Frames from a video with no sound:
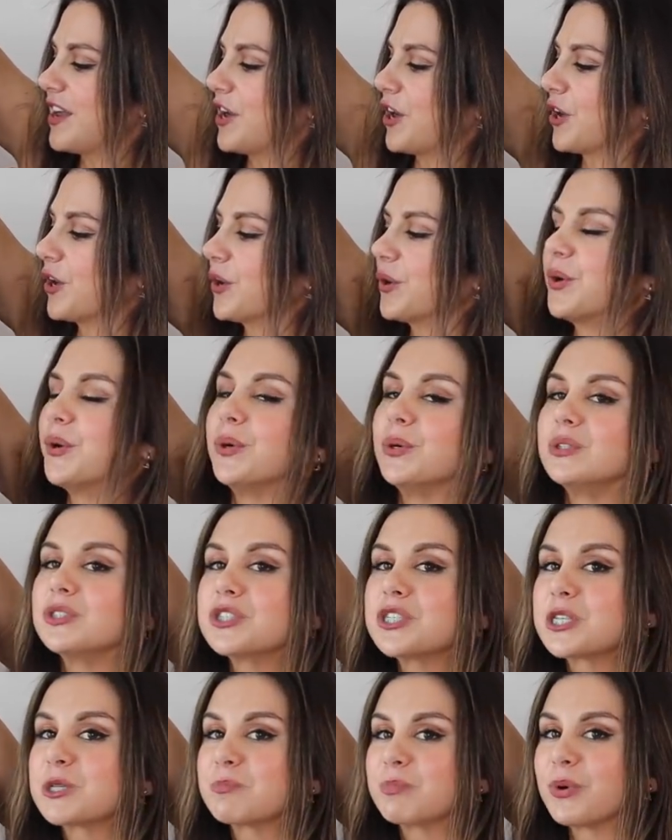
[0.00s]
Her
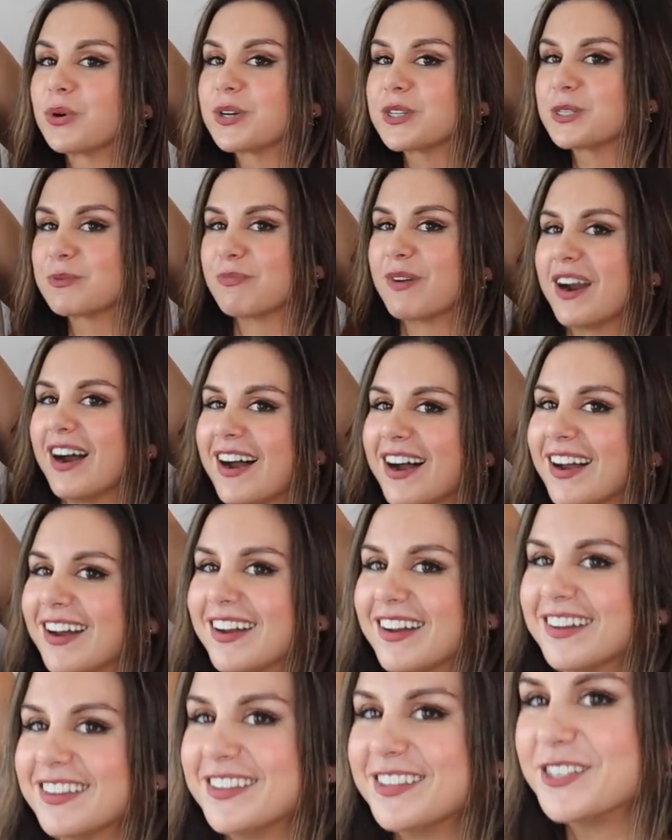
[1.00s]
old sports bra.